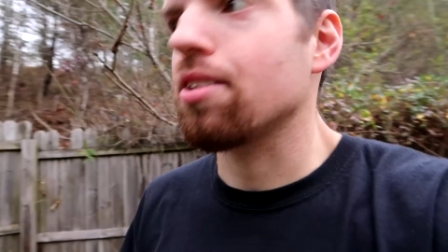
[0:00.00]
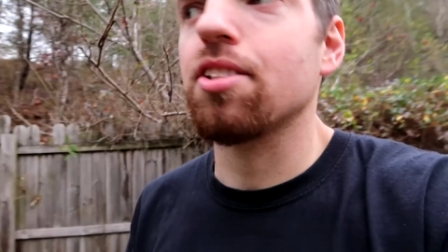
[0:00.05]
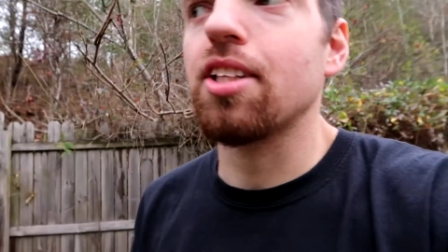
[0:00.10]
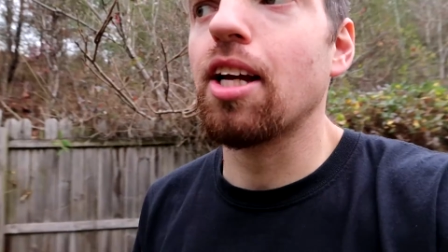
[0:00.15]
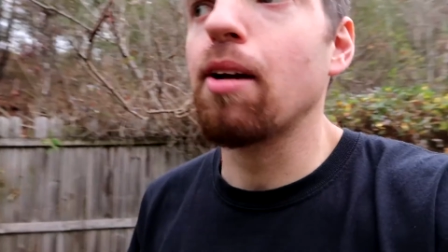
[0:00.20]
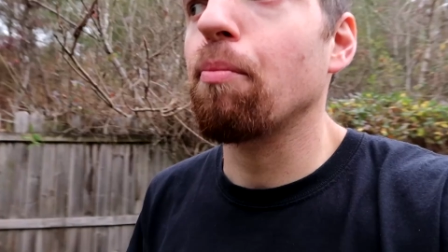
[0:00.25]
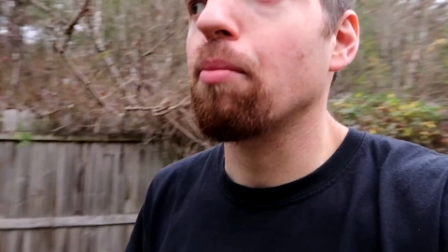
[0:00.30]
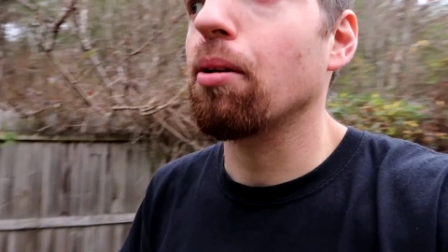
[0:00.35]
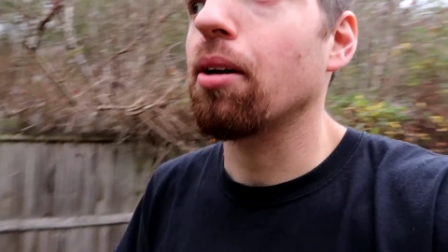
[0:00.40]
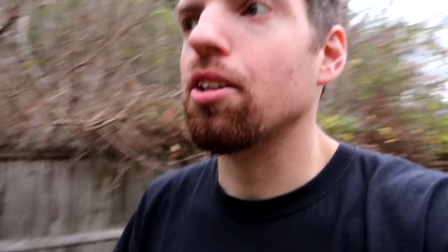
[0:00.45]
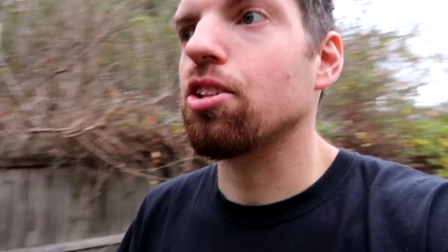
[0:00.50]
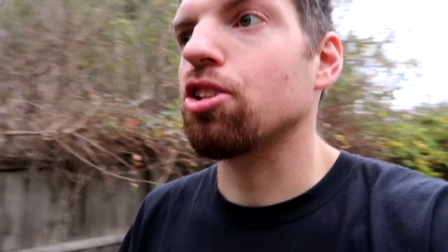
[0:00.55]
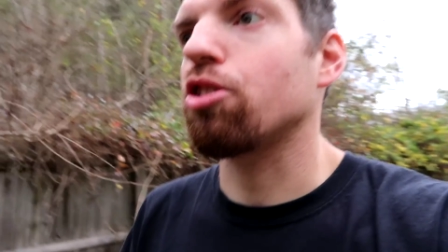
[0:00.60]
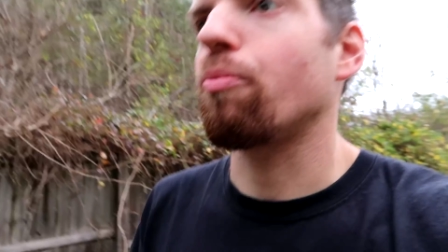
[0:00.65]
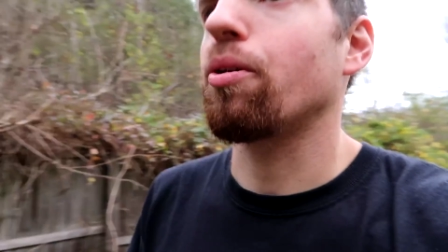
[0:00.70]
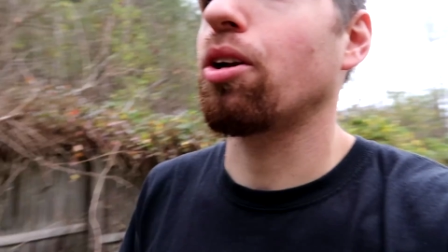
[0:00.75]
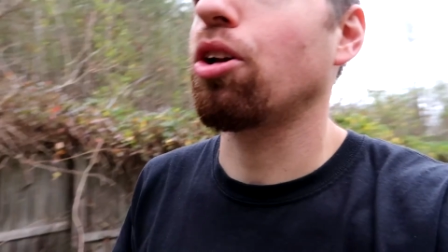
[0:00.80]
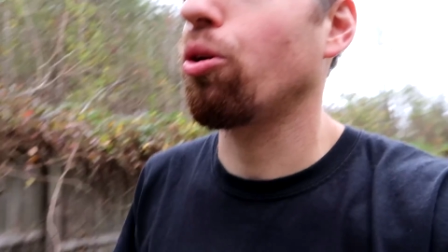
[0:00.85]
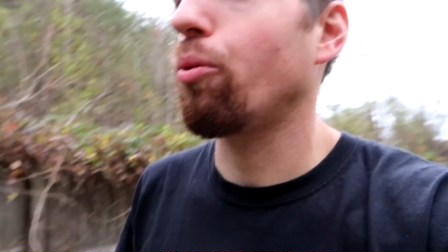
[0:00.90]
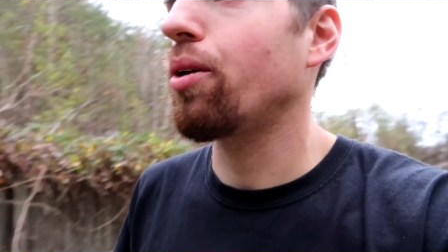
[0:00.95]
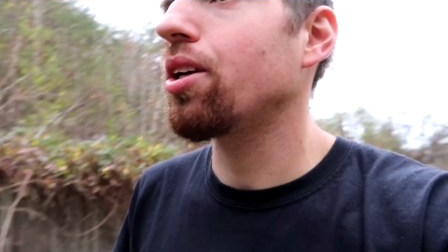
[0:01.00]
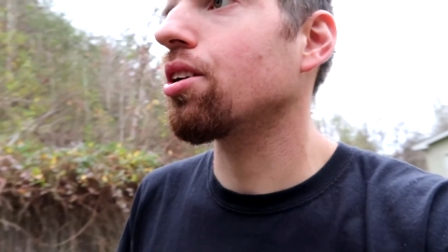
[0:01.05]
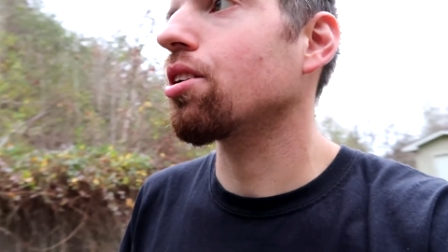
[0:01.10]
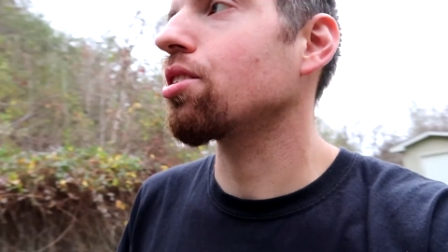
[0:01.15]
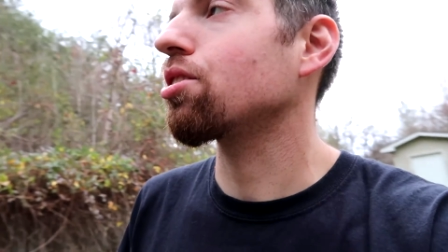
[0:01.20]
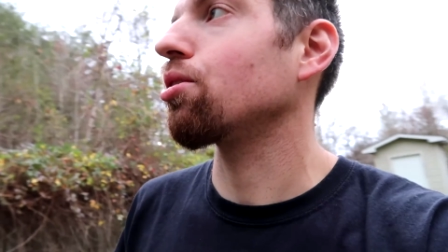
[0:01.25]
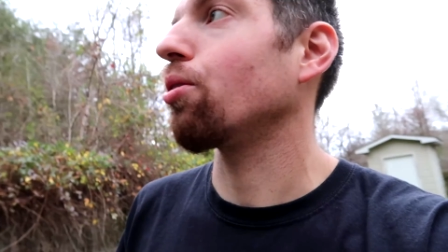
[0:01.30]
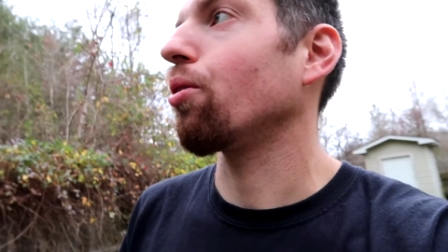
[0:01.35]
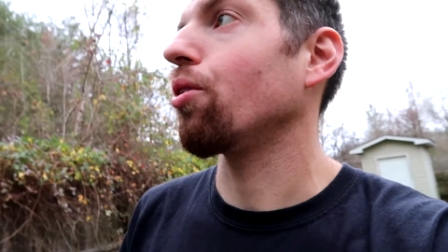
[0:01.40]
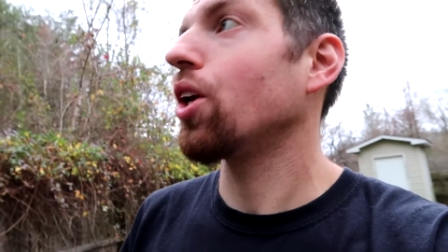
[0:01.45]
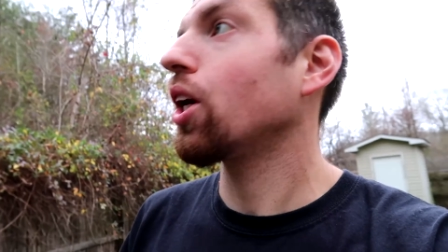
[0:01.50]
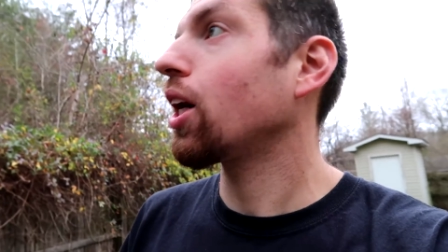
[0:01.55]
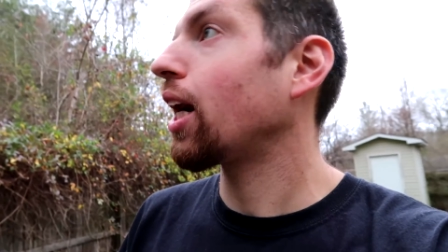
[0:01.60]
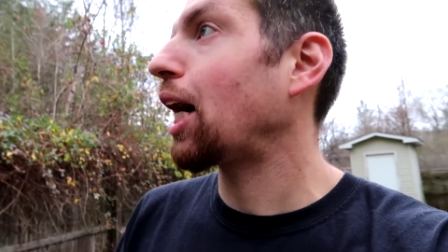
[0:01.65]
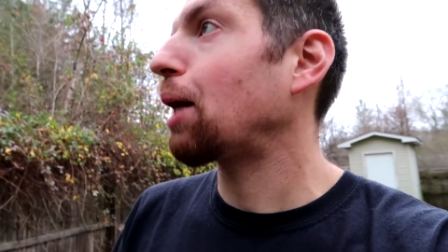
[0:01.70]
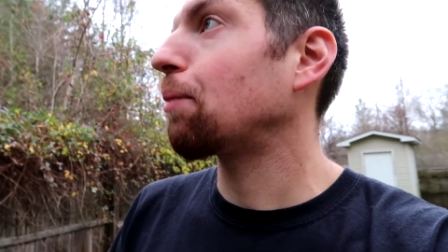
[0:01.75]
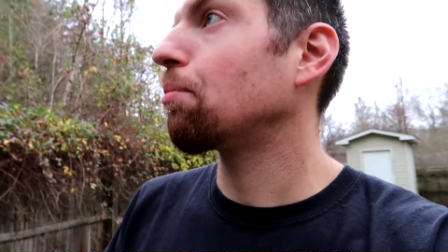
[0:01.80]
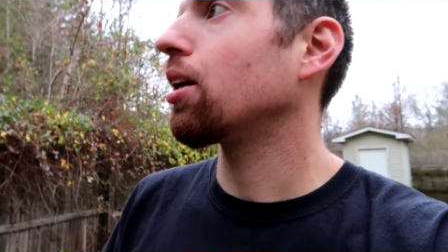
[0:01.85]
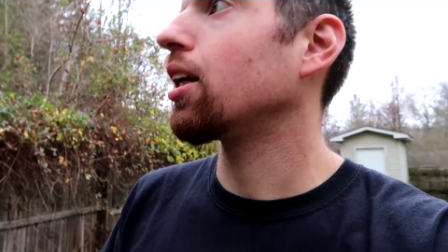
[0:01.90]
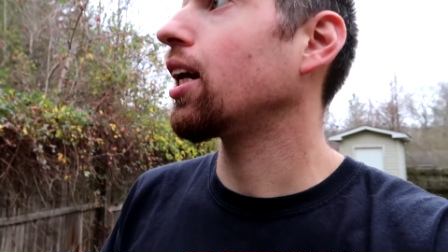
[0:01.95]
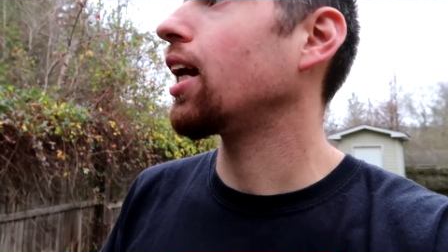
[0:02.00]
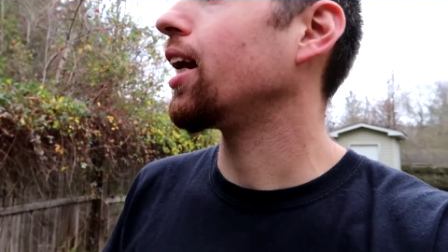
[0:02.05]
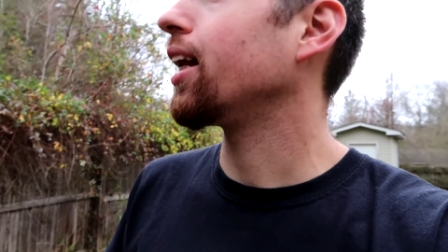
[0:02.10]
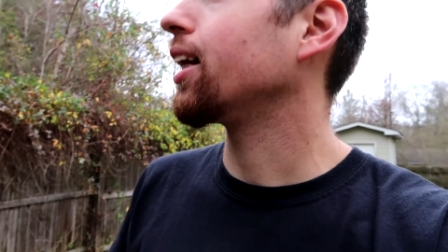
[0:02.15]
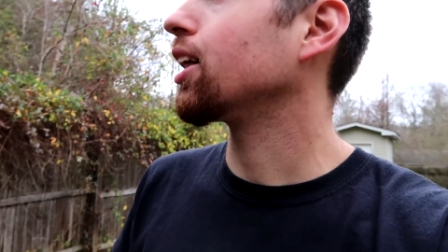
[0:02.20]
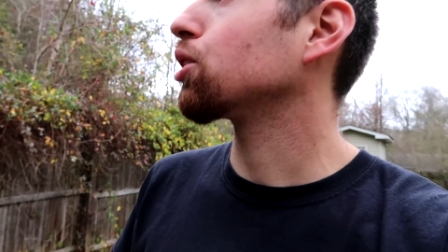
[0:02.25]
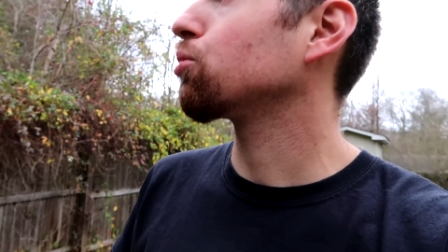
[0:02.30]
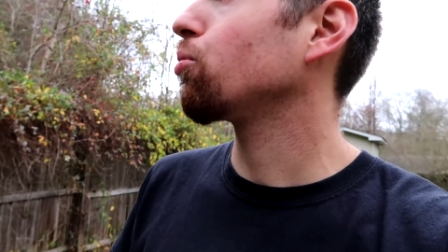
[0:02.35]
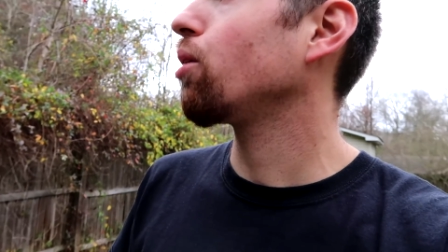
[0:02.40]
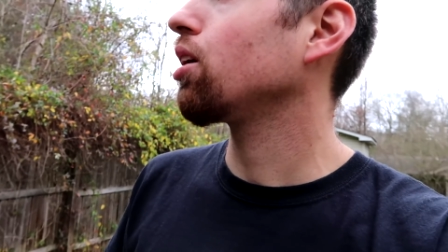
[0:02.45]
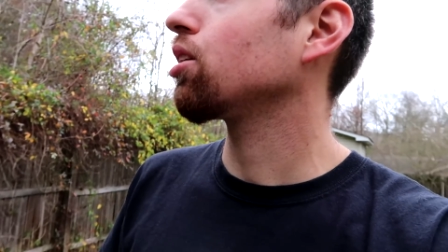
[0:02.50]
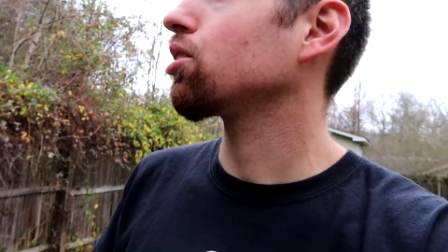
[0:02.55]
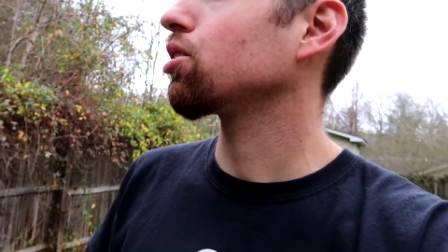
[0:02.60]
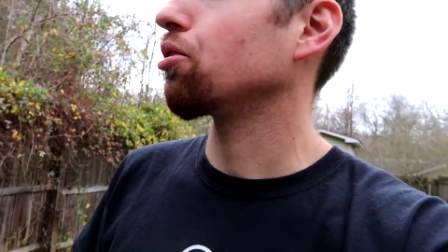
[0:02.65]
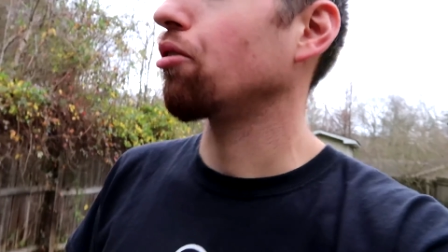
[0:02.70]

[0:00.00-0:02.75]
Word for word: December, it's the middle of winter, so they're hibernating as well,